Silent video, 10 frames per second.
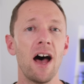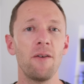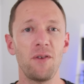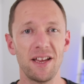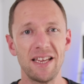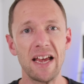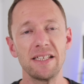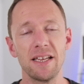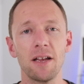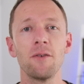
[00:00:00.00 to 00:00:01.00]
are
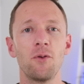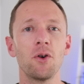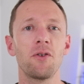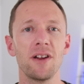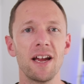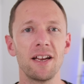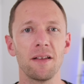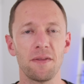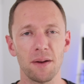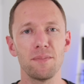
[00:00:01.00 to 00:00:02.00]
fantastic for
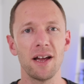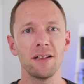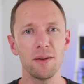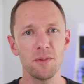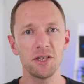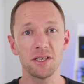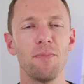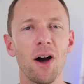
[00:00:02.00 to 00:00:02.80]
creating thumbnail images.